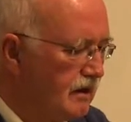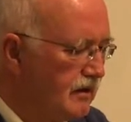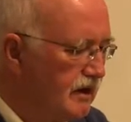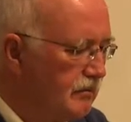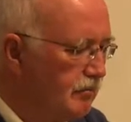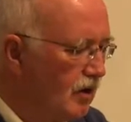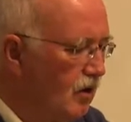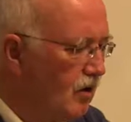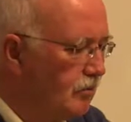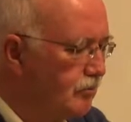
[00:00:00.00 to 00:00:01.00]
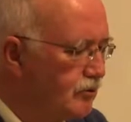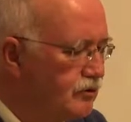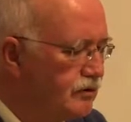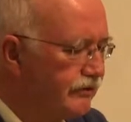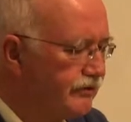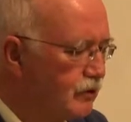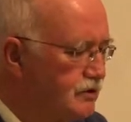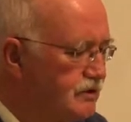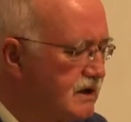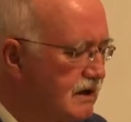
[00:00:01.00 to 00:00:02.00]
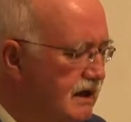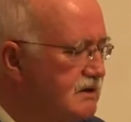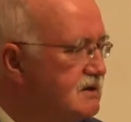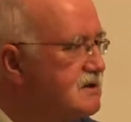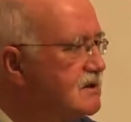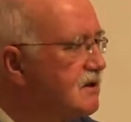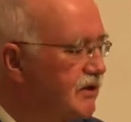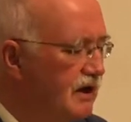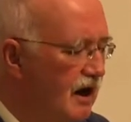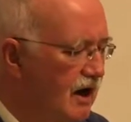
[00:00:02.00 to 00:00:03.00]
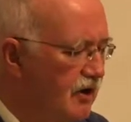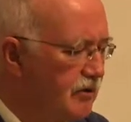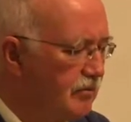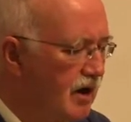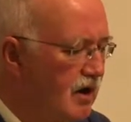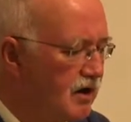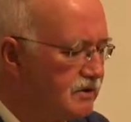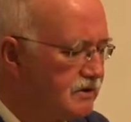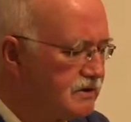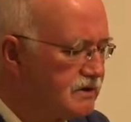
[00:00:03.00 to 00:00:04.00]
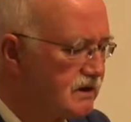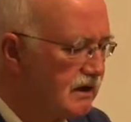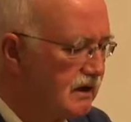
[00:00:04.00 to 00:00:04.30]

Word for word: They'd bawl brute force against the iron bars,